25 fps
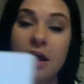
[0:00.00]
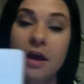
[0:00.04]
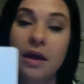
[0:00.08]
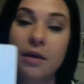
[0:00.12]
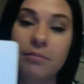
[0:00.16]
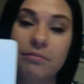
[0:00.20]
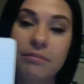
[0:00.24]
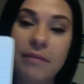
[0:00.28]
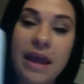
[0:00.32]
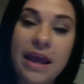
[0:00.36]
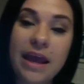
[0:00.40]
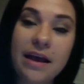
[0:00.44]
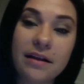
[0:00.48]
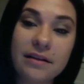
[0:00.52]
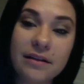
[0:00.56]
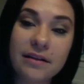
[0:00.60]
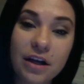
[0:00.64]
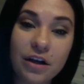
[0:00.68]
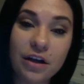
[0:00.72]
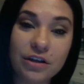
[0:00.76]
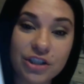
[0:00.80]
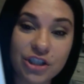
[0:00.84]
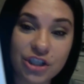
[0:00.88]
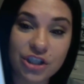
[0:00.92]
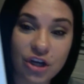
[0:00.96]
make a
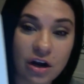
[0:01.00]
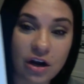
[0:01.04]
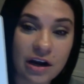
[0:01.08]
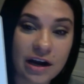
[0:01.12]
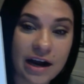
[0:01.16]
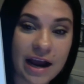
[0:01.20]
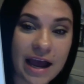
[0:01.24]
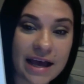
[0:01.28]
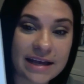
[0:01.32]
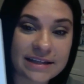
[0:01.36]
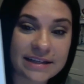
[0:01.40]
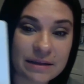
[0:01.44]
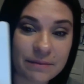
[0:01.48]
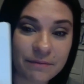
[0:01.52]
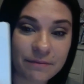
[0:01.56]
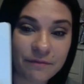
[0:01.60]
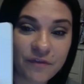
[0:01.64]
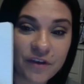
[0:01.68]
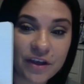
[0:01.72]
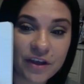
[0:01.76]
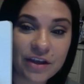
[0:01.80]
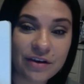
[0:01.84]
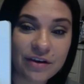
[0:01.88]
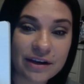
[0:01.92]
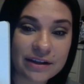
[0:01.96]
little chart as I'm
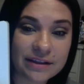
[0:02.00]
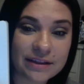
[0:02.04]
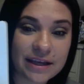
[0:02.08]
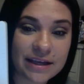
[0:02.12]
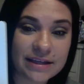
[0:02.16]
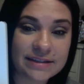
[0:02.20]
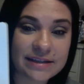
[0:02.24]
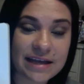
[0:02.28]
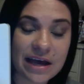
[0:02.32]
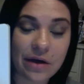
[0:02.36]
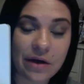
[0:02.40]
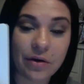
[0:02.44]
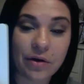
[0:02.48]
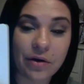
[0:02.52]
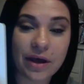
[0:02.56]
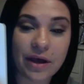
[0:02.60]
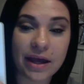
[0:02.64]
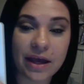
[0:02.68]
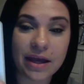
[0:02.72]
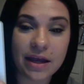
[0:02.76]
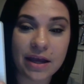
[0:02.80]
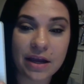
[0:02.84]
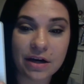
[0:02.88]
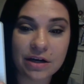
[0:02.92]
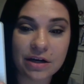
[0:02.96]
figuring things out.
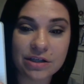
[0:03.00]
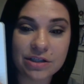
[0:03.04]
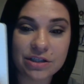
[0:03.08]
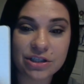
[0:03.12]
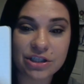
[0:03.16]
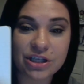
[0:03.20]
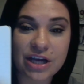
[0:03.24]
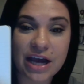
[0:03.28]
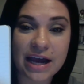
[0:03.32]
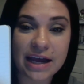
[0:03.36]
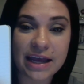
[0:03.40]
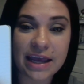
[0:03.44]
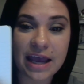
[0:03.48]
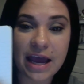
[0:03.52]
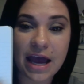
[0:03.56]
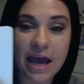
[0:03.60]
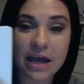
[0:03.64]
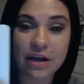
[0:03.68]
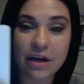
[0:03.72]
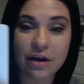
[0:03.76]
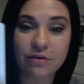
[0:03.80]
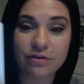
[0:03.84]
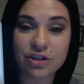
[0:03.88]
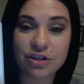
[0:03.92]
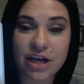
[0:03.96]
Okay, here's Jackie. I
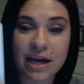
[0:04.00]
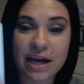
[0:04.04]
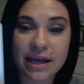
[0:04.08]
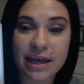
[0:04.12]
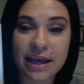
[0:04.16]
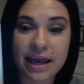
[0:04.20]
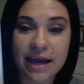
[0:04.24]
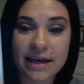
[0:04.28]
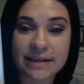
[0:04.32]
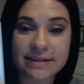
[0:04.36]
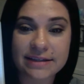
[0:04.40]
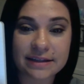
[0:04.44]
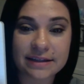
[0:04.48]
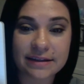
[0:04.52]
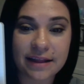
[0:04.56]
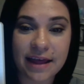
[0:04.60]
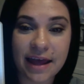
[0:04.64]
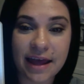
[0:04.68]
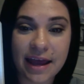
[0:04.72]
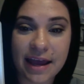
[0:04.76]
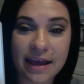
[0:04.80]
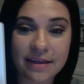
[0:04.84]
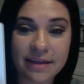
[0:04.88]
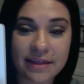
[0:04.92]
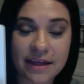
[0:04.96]
know Jackie has a
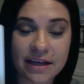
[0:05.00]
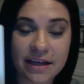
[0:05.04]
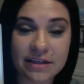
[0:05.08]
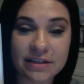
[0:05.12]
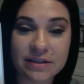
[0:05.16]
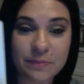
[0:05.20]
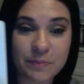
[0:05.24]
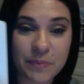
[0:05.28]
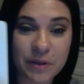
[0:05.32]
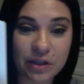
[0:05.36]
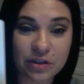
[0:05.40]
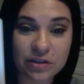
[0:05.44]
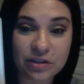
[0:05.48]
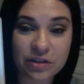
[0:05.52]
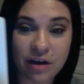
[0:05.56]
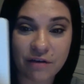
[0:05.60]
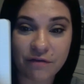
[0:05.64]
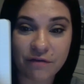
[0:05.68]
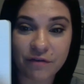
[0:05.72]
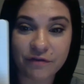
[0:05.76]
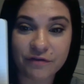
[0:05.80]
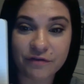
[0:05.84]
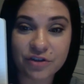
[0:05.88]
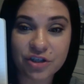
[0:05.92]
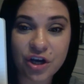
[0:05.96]
leg that's built
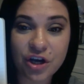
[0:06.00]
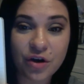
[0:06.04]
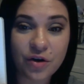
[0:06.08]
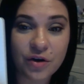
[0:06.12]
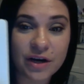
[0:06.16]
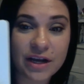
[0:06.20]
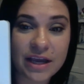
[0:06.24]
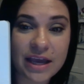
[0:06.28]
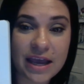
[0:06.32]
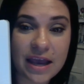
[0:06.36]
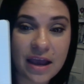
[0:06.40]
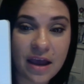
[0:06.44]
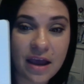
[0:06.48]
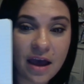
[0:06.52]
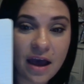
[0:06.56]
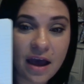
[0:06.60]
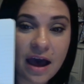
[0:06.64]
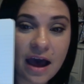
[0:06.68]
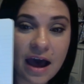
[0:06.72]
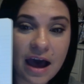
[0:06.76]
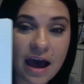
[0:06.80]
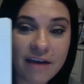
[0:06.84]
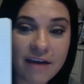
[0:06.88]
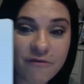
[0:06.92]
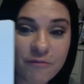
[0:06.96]
off of Jody.
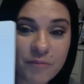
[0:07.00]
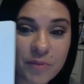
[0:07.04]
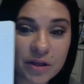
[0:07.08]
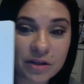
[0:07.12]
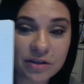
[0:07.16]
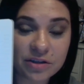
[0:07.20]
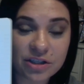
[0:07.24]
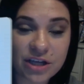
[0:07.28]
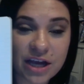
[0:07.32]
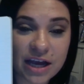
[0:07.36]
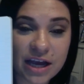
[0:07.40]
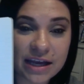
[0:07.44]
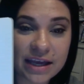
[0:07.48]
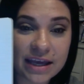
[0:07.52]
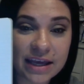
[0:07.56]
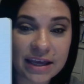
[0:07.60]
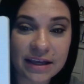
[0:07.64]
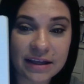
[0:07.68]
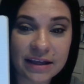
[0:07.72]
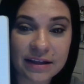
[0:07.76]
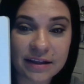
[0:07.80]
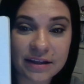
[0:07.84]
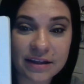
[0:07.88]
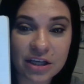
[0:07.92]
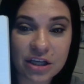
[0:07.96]
I've built Jackie,
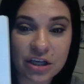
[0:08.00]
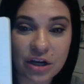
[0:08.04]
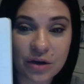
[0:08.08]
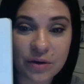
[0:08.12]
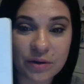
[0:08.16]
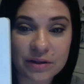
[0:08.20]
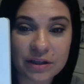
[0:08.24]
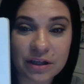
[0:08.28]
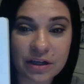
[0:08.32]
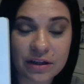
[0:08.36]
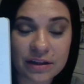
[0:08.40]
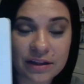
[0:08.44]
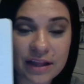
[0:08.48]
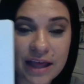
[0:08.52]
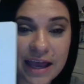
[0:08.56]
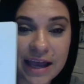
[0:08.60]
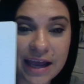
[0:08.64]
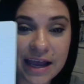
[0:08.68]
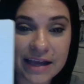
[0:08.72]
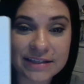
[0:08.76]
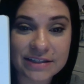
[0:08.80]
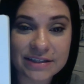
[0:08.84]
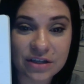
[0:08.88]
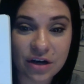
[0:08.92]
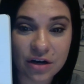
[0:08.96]
a little leg.
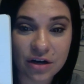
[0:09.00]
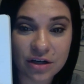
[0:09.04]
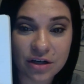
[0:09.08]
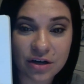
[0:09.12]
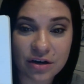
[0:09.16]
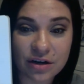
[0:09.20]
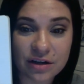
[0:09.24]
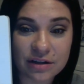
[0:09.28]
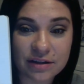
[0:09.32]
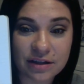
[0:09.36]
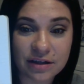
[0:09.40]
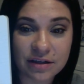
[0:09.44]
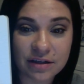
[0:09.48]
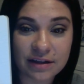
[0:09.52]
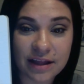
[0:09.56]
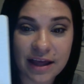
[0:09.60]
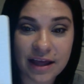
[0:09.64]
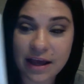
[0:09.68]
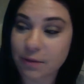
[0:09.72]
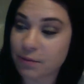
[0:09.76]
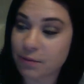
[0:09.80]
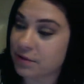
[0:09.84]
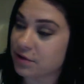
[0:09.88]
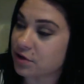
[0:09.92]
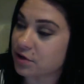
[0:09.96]
I started her a little
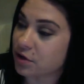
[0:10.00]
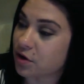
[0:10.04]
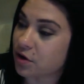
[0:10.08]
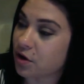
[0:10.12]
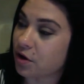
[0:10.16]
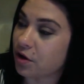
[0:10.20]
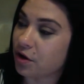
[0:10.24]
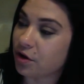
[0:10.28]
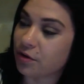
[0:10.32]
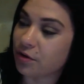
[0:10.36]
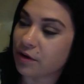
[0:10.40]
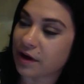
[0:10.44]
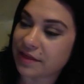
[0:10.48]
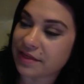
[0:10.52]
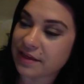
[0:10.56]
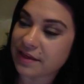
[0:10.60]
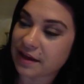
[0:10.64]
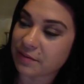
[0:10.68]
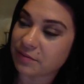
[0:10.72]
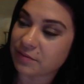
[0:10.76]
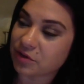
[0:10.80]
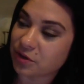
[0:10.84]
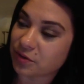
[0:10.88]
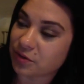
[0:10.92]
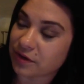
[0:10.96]
leg with Nicole. Oh, I think
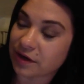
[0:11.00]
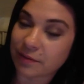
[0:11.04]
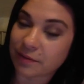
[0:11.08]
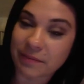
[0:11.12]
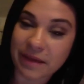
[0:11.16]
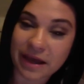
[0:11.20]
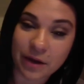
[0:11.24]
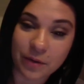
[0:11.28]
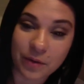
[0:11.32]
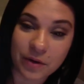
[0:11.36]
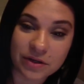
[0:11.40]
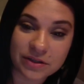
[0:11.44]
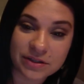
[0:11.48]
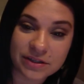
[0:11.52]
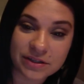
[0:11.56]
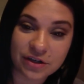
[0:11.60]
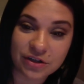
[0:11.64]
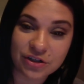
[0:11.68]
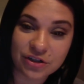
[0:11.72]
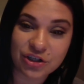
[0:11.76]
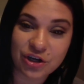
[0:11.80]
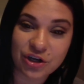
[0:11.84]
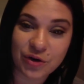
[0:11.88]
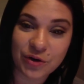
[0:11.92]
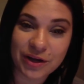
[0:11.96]
I'm doing it backwards.
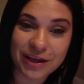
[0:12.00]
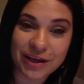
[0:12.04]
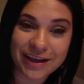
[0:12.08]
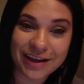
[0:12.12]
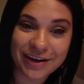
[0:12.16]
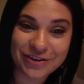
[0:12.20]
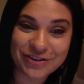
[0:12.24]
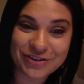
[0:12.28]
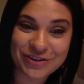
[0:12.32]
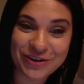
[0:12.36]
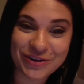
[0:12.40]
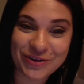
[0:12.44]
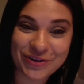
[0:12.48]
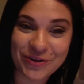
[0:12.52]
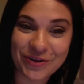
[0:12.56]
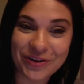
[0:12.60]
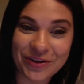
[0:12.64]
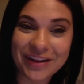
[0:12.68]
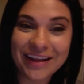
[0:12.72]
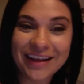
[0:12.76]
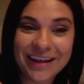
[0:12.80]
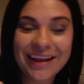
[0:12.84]
Here's Jody. Here's Nicole.